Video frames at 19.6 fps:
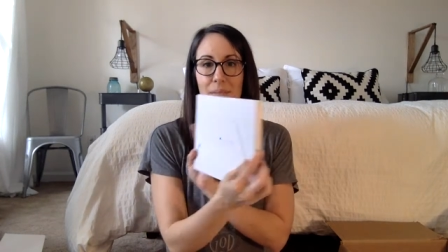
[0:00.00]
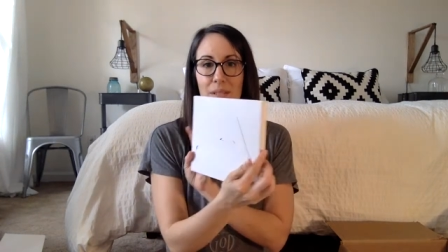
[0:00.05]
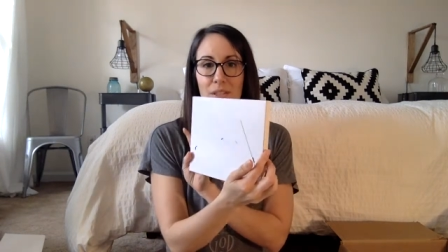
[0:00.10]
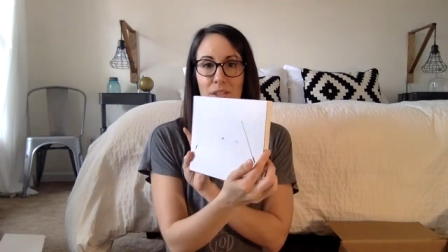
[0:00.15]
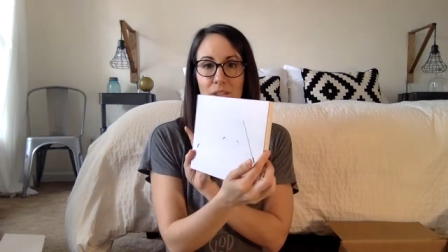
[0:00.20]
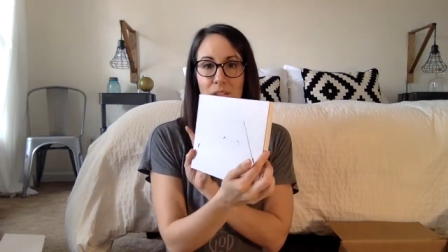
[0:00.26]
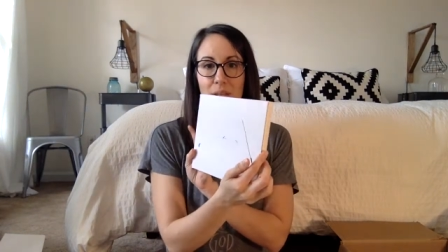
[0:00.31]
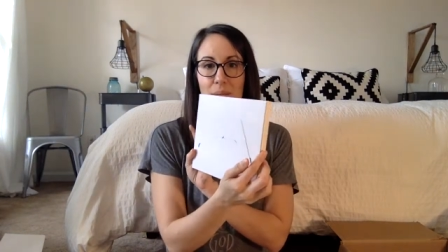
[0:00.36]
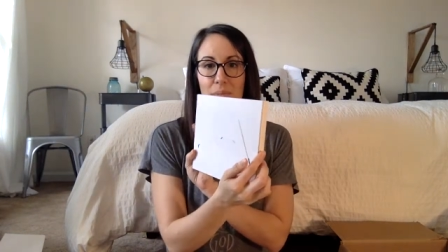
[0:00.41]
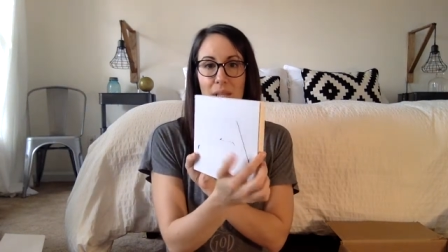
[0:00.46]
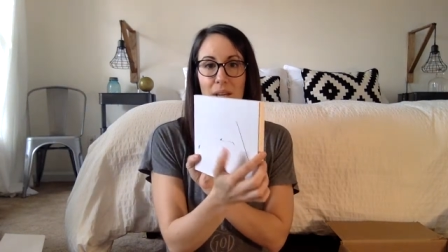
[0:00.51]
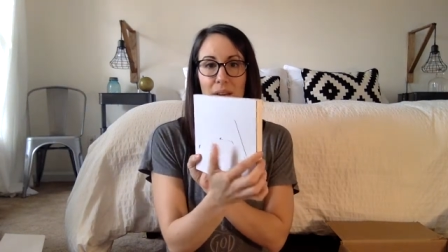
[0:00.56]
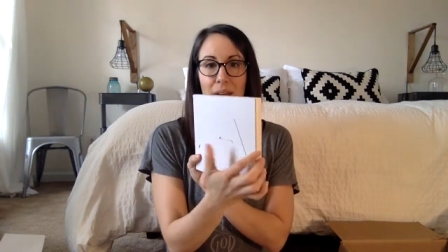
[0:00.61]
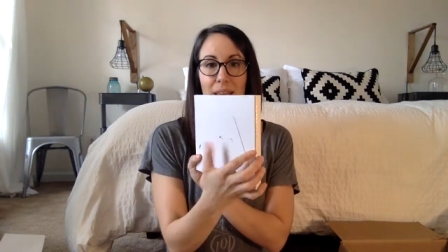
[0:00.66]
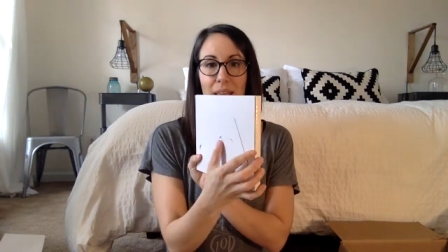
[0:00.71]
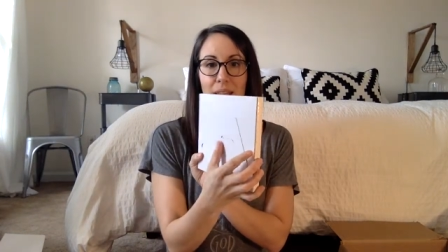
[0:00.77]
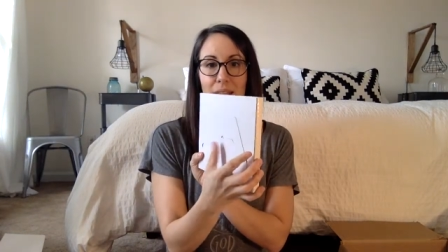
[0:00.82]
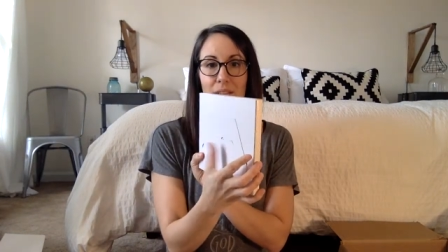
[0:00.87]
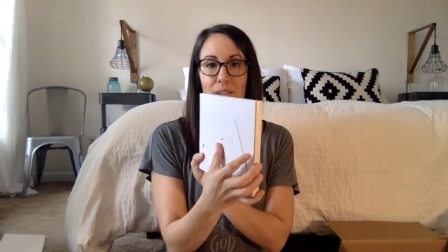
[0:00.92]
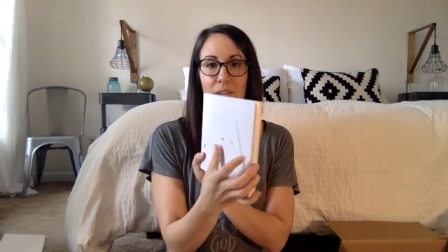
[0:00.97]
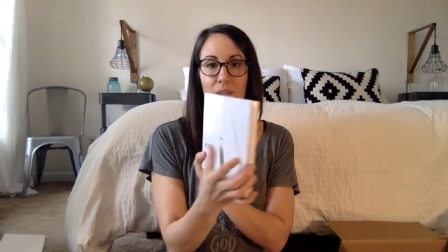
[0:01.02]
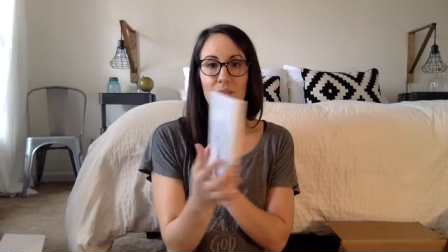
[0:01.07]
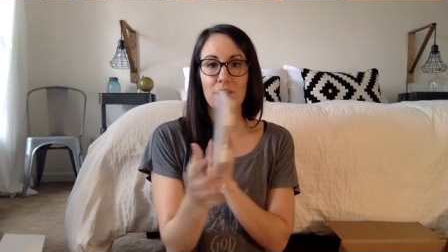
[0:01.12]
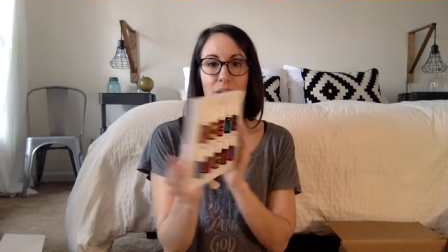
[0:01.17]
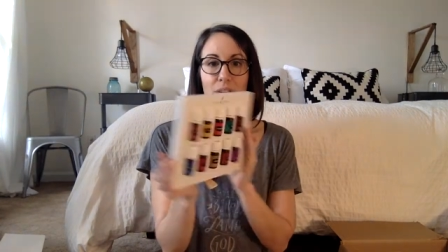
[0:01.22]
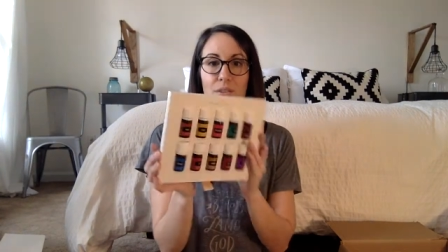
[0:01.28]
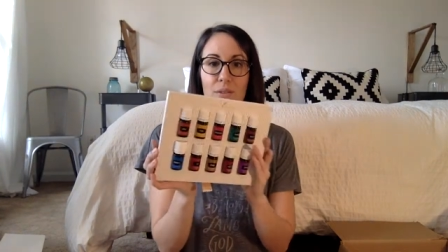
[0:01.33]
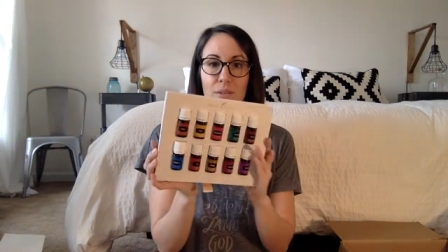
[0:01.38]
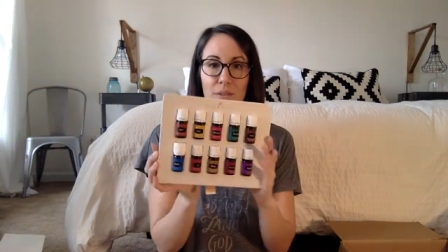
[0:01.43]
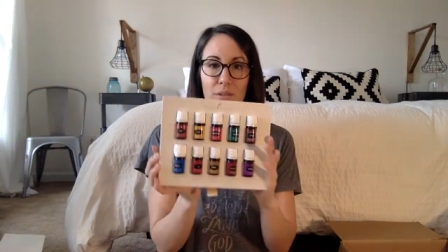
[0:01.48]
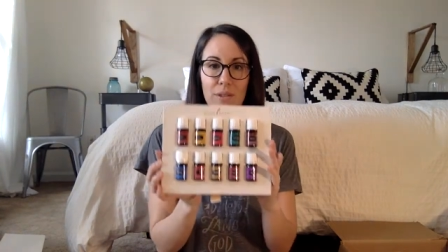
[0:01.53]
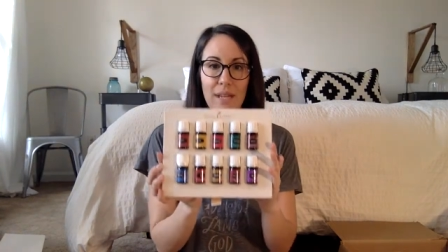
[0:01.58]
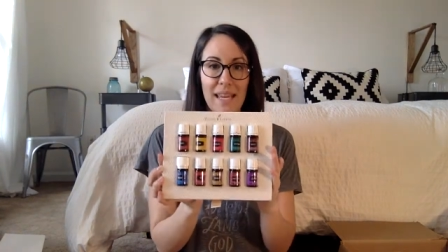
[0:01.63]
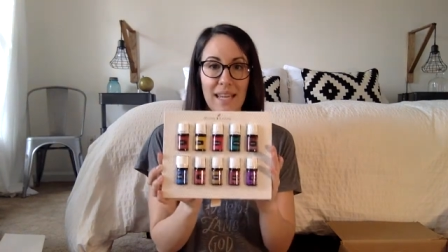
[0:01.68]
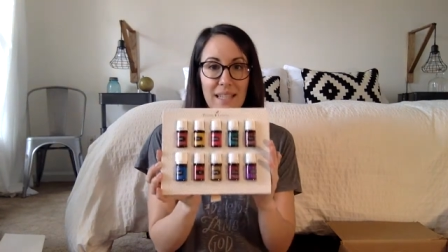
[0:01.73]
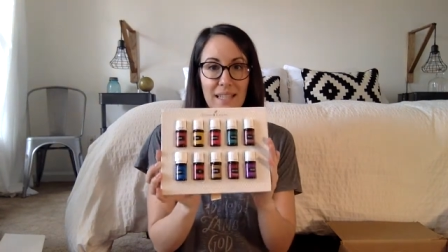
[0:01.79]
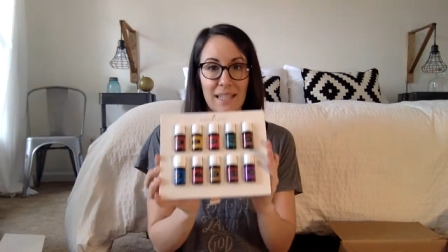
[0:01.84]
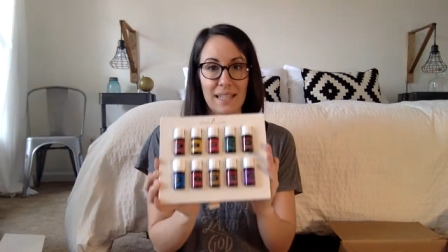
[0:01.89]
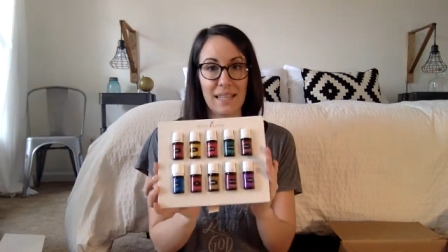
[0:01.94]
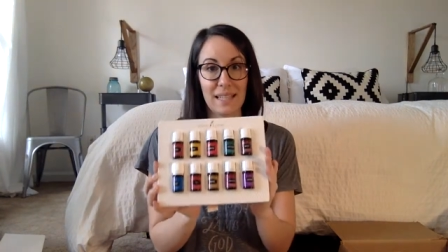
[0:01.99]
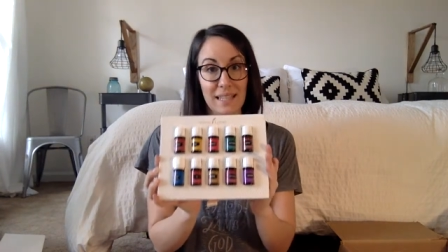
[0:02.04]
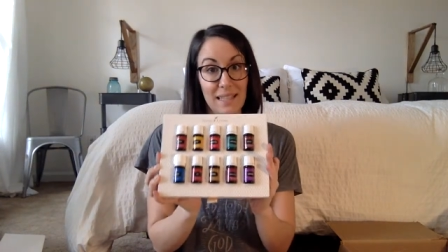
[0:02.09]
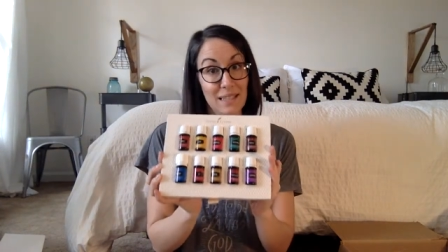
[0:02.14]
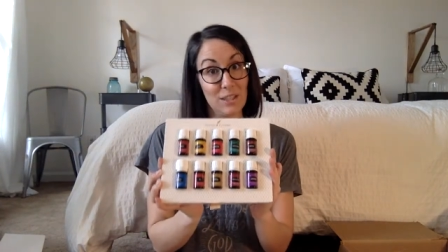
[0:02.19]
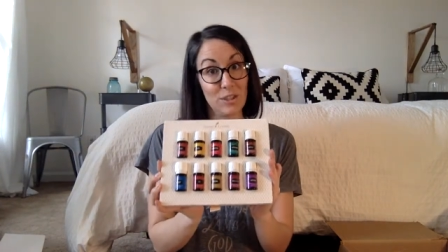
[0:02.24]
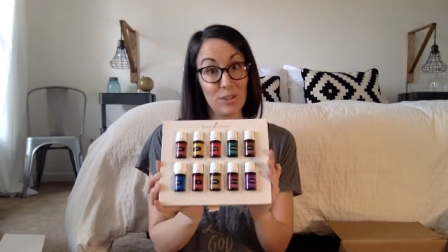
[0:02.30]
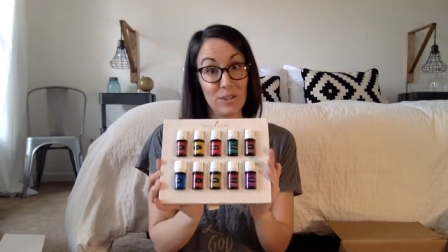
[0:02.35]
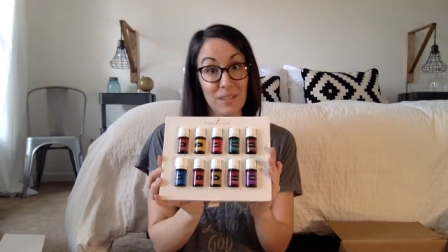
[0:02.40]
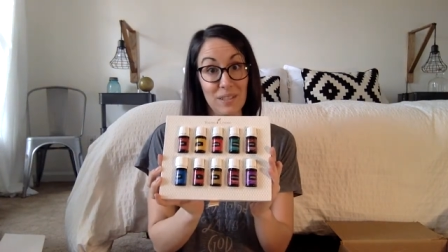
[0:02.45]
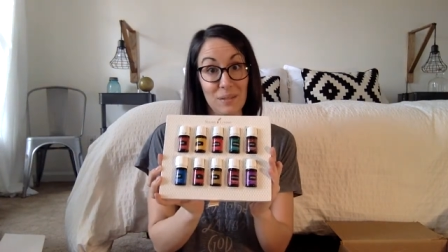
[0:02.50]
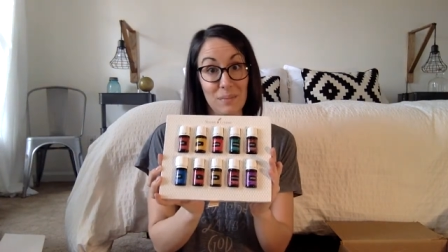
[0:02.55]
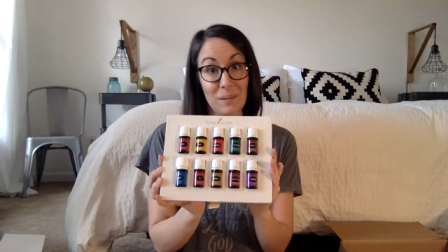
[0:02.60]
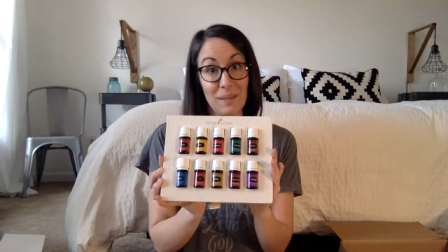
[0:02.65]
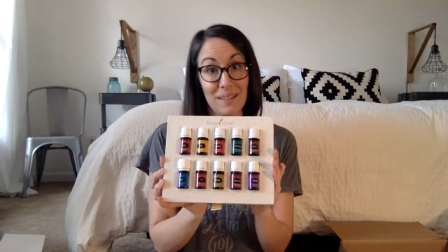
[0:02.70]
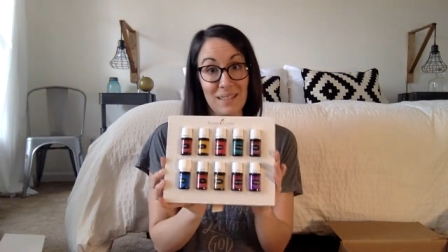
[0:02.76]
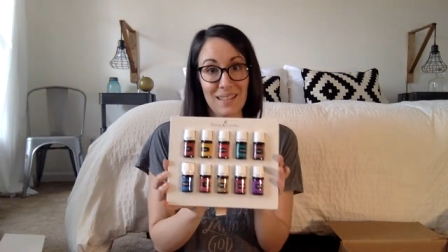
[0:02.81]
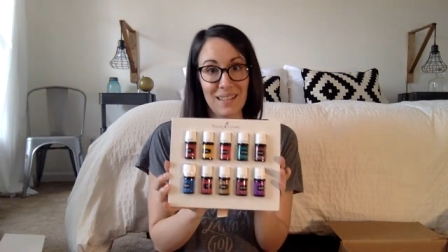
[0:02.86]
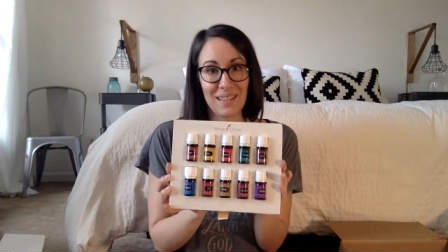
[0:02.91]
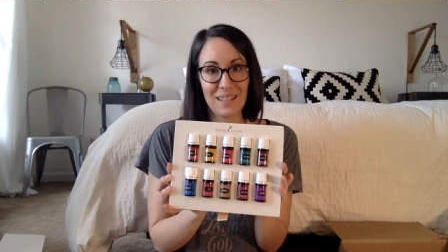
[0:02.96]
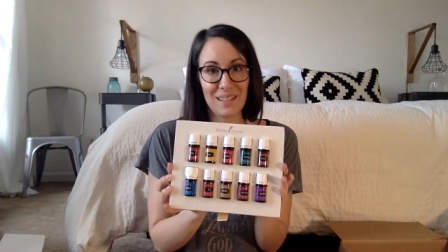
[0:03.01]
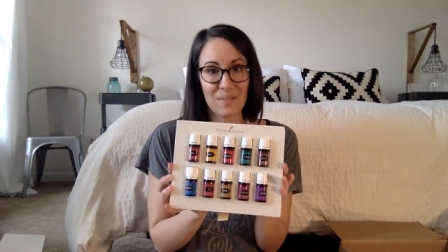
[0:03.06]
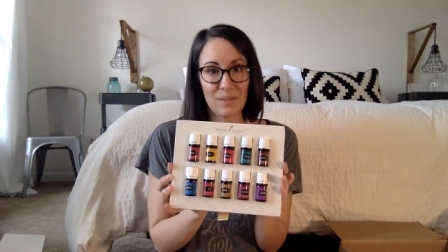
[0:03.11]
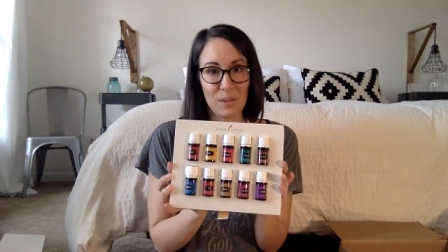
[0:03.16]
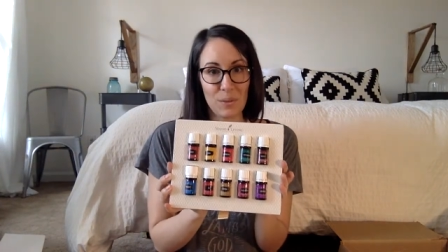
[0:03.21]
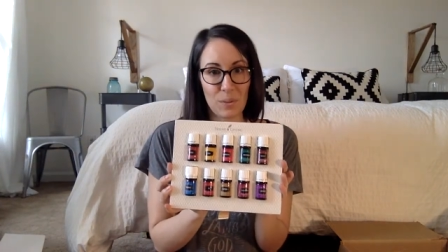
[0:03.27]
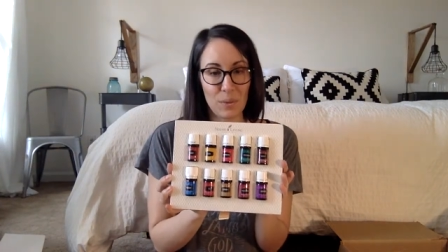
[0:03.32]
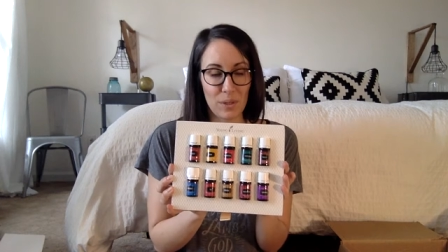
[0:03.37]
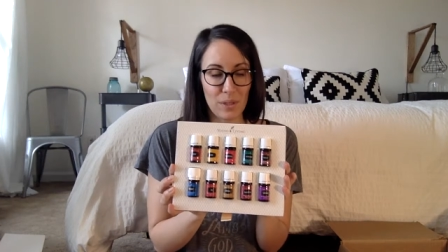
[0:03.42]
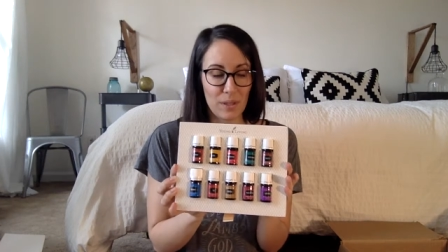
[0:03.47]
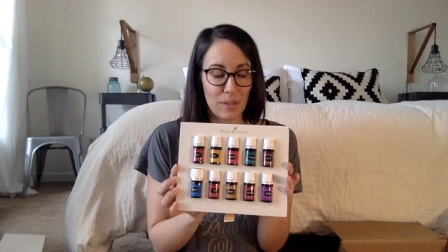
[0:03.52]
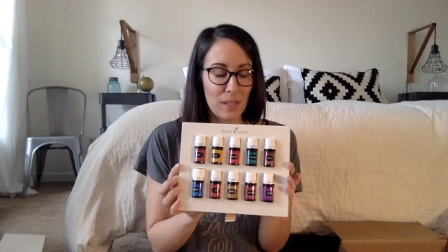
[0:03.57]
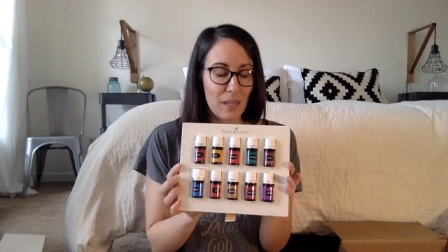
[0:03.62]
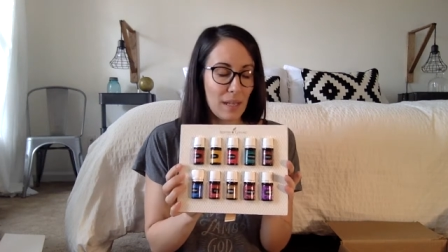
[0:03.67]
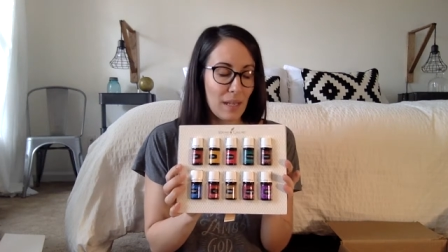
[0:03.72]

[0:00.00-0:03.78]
it just comes out and it turns into a little handy dandy little display stand if you want to